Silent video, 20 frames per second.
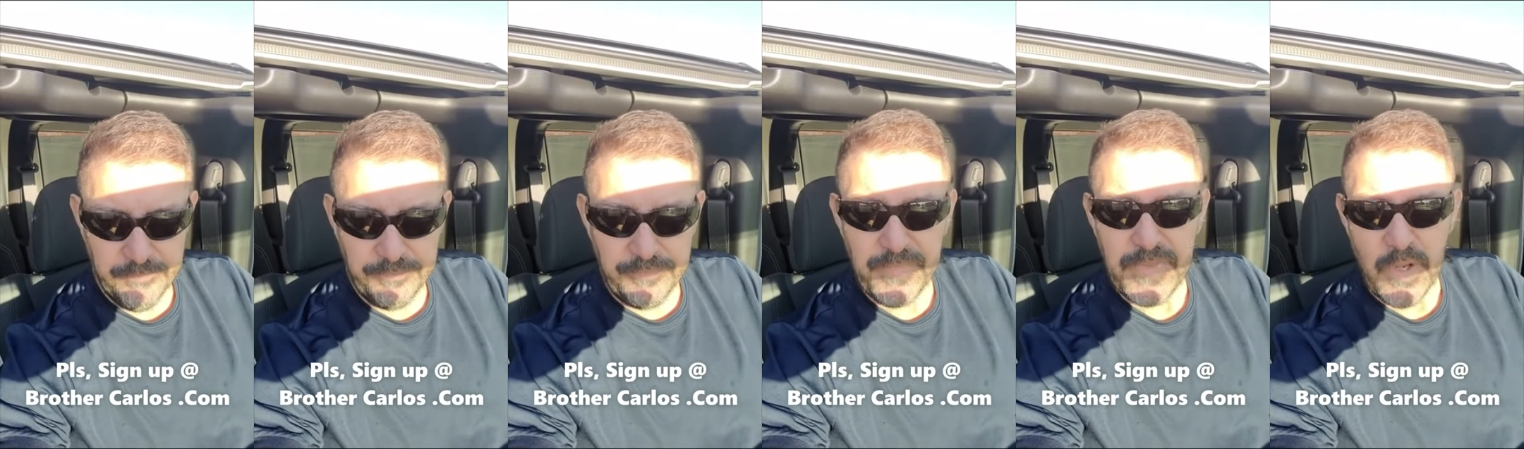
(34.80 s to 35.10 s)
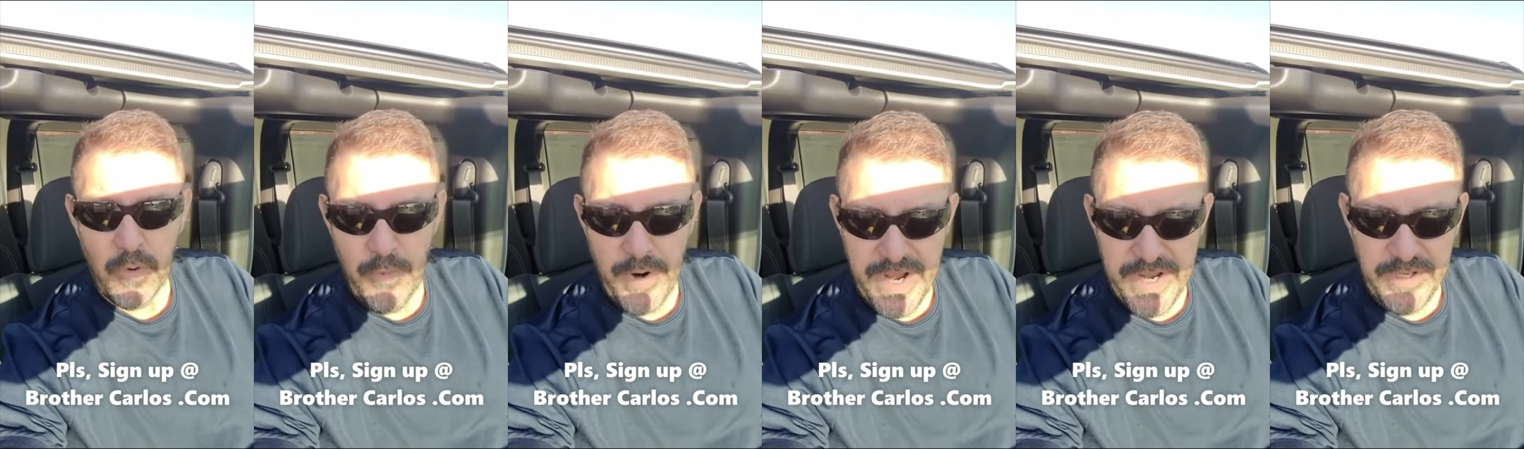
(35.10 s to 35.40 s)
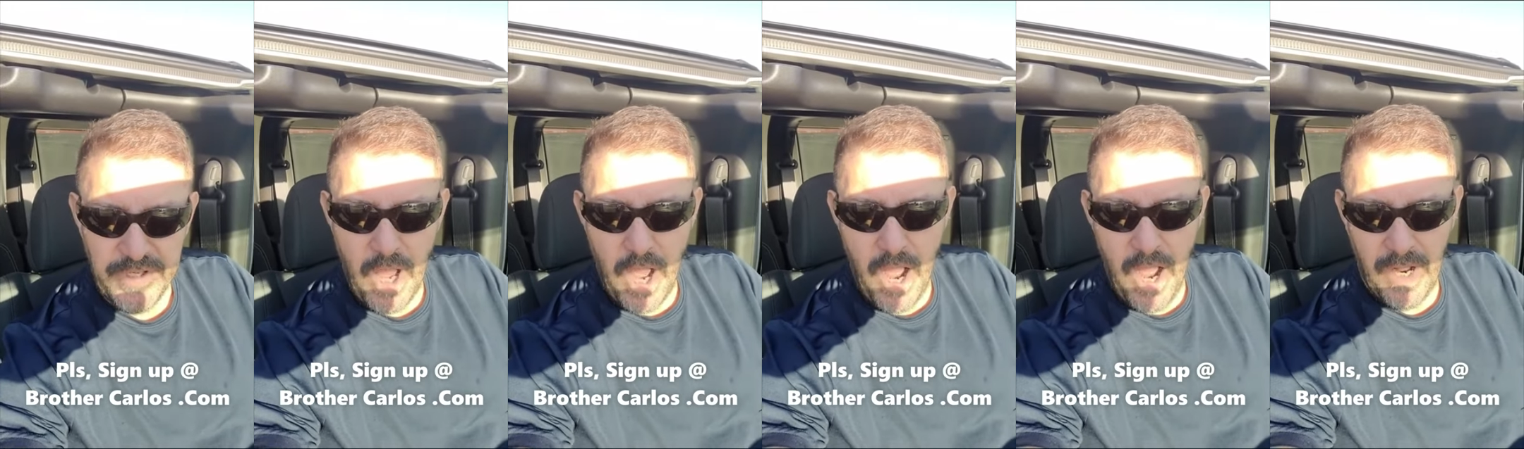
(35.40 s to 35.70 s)
We
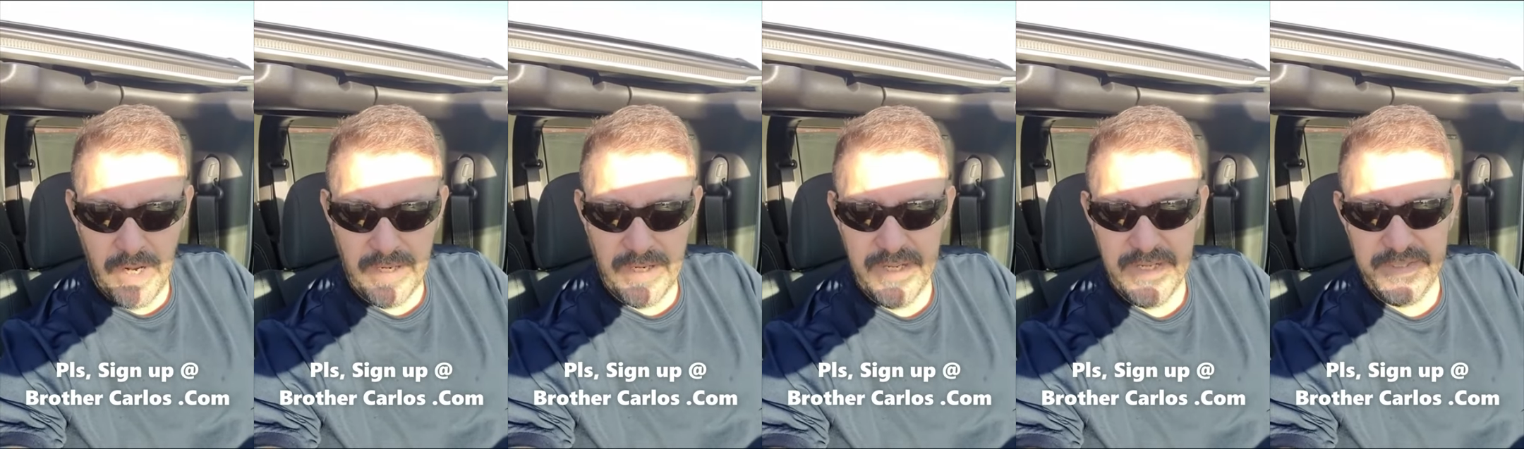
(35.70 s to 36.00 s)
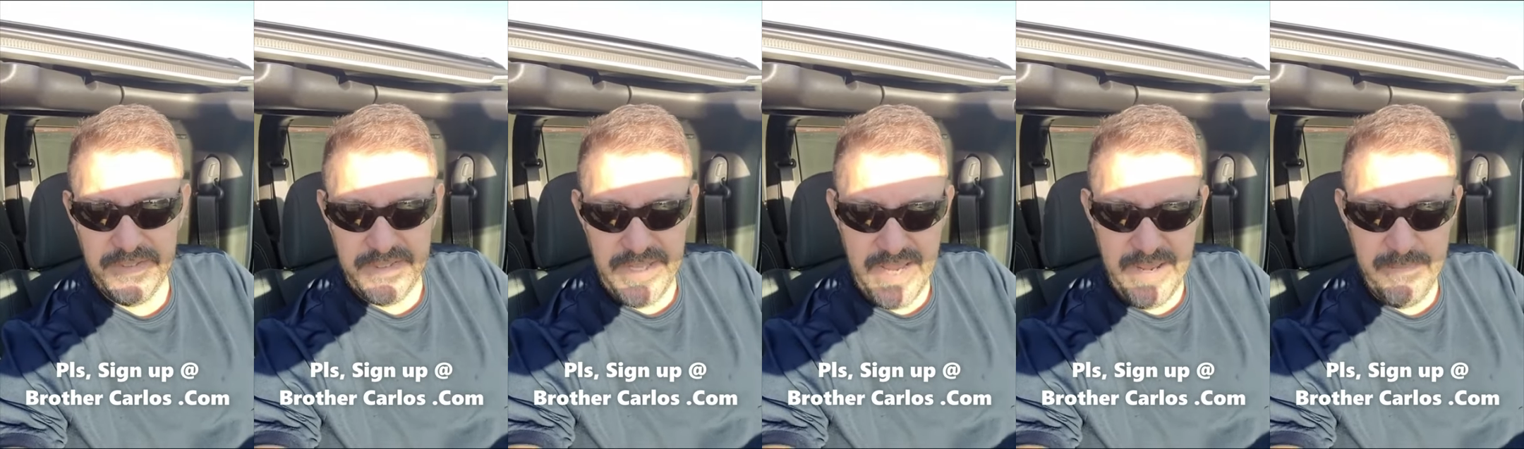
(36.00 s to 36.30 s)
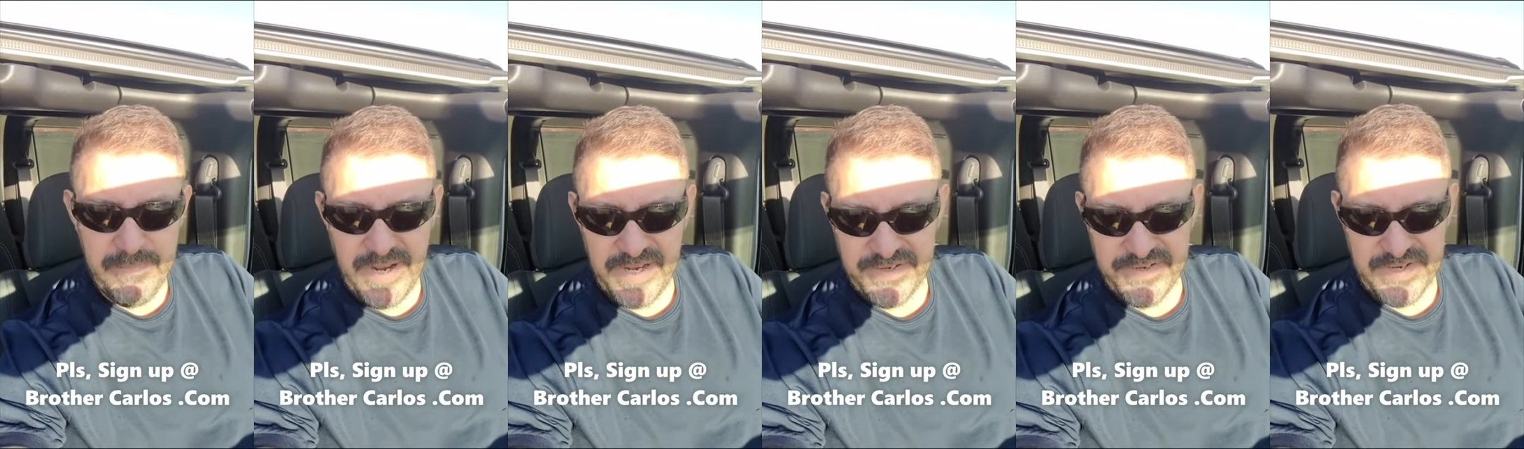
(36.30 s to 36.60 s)
knock
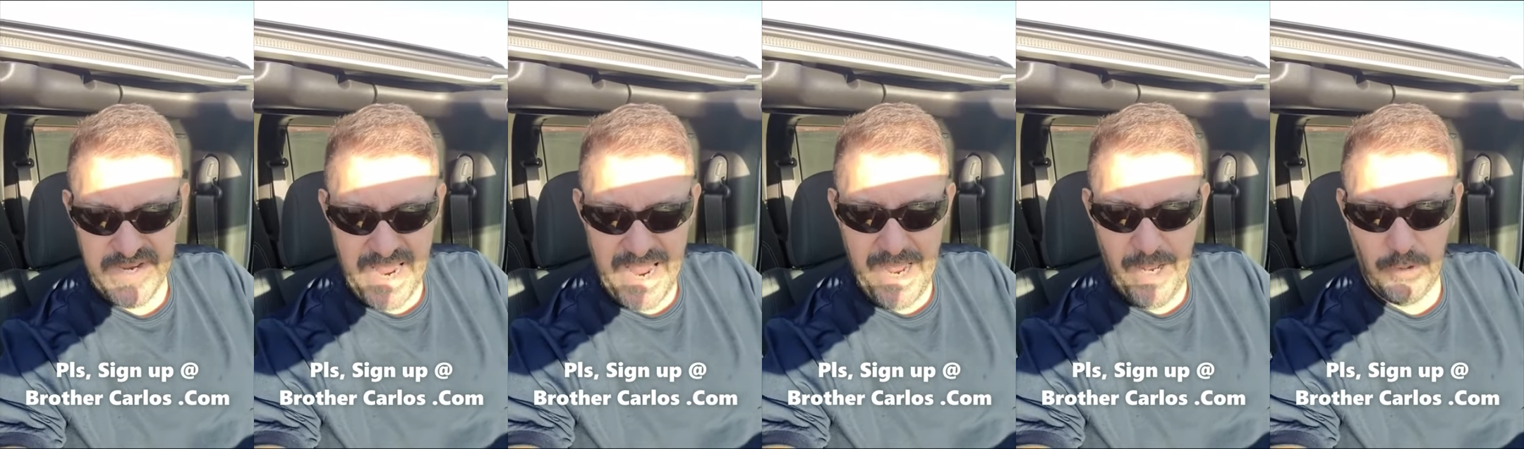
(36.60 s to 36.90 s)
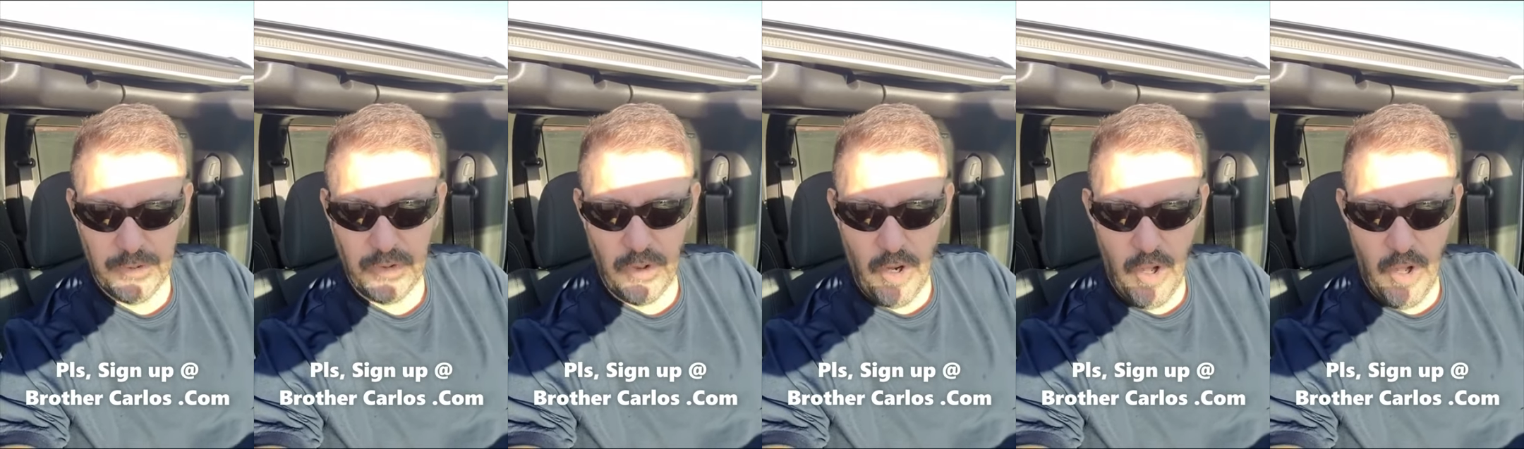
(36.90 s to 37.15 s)
demons out